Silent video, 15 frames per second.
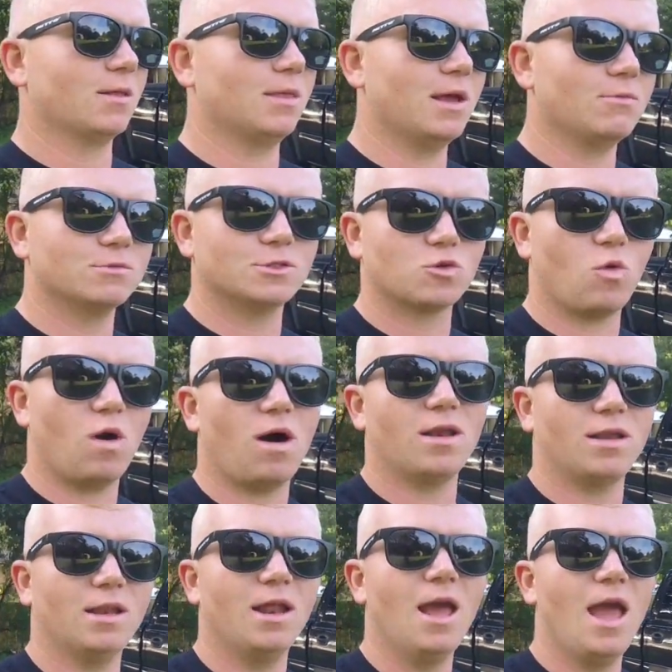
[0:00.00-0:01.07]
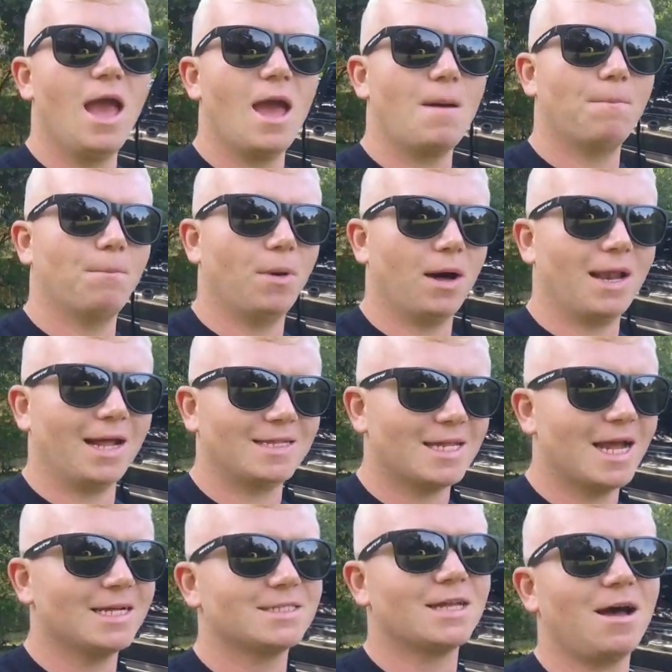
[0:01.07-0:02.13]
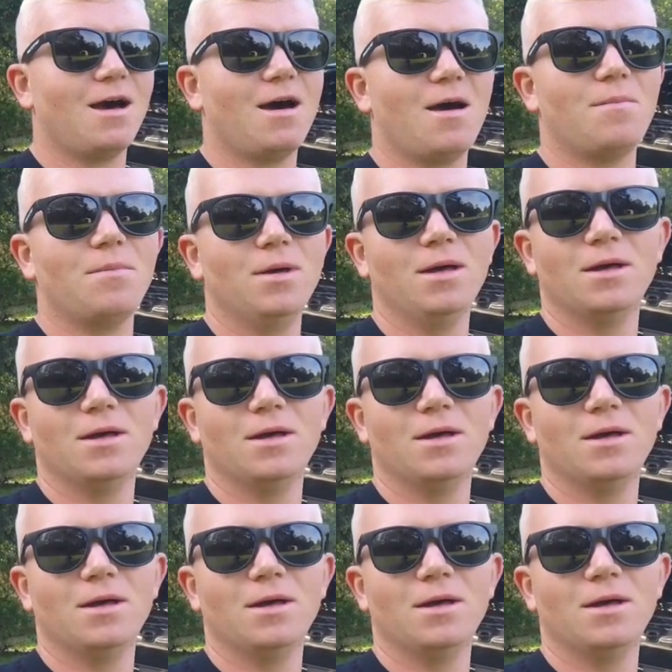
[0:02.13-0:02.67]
Thing was squatted, but at that time,